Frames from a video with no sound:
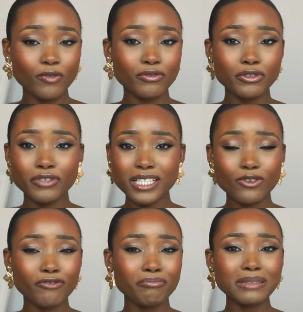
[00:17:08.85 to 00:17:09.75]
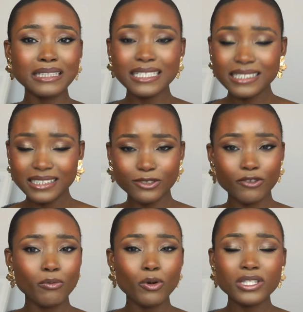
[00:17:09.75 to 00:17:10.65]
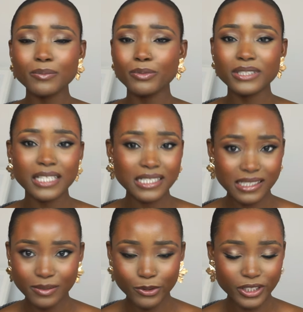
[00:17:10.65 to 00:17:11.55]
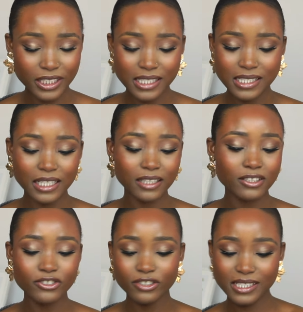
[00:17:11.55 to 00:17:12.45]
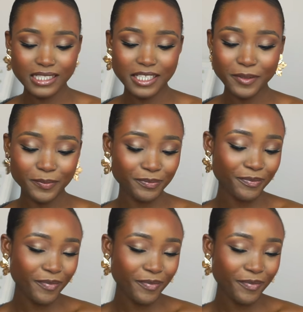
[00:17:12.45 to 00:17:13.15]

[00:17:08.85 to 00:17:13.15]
of grace, of blessings, of multiple testimonies in Jesus' name.